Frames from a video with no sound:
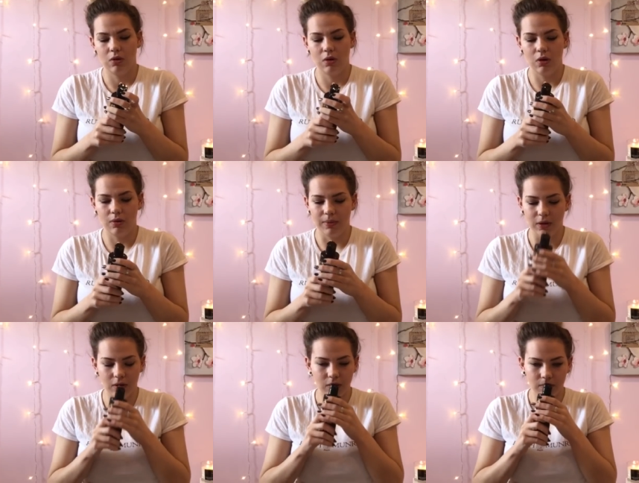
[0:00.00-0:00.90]
Oh my
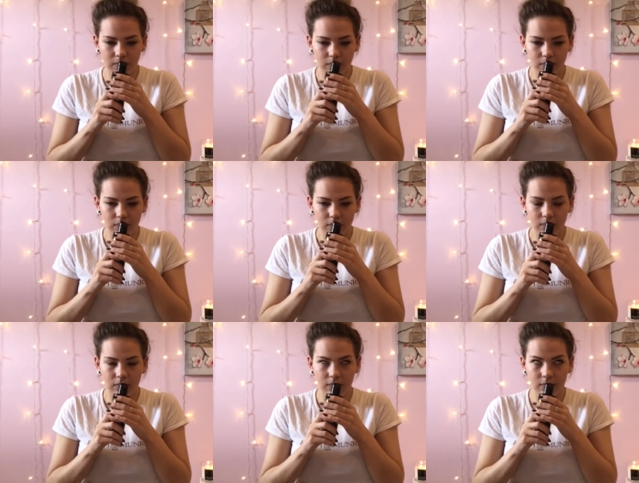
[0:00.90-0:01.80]
god.
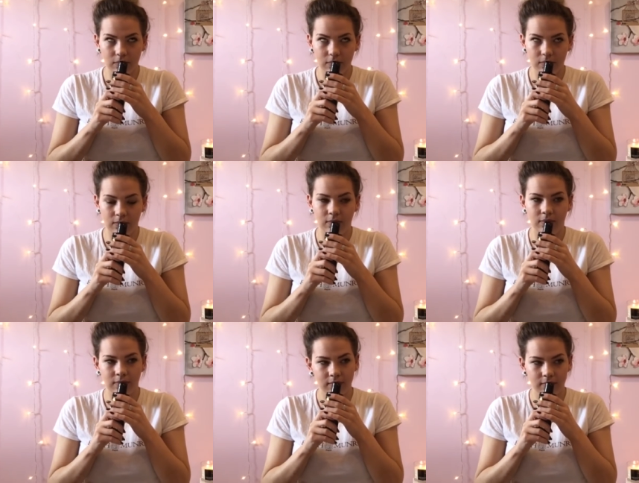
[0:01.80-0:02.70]
Mm.
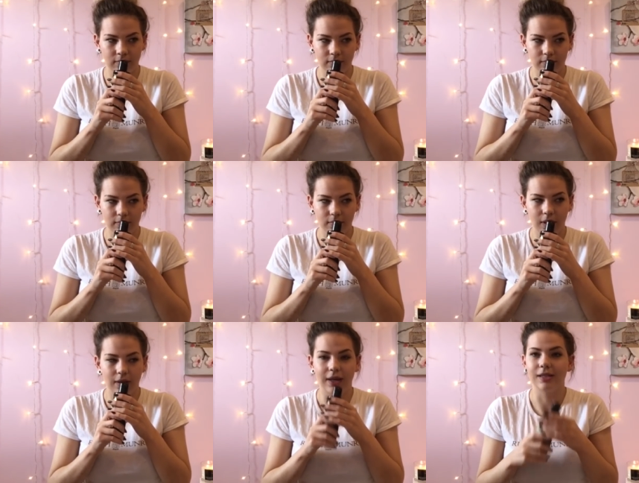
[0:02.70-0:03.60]

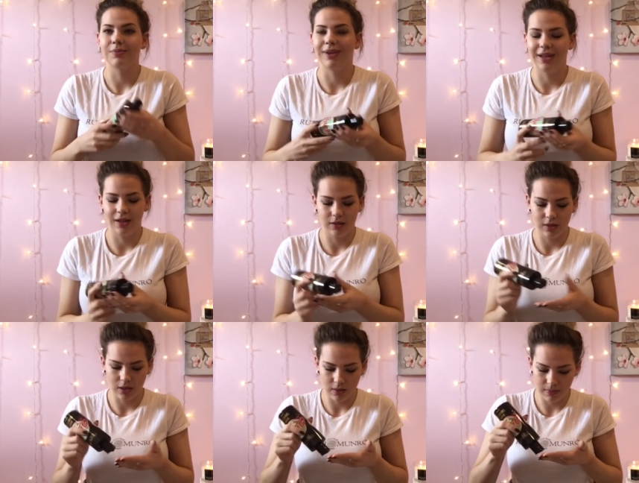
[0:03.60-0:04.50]
That
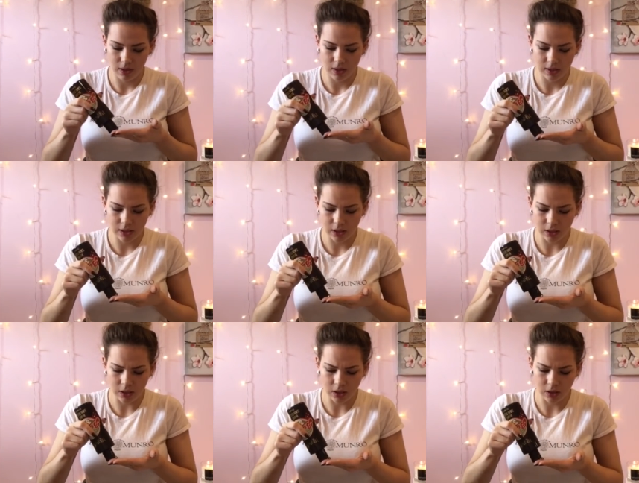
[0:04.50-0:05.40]
smells
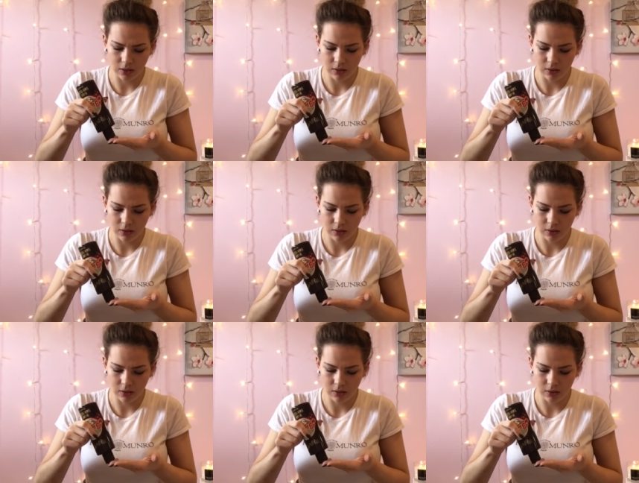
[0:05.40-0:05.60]
amazing.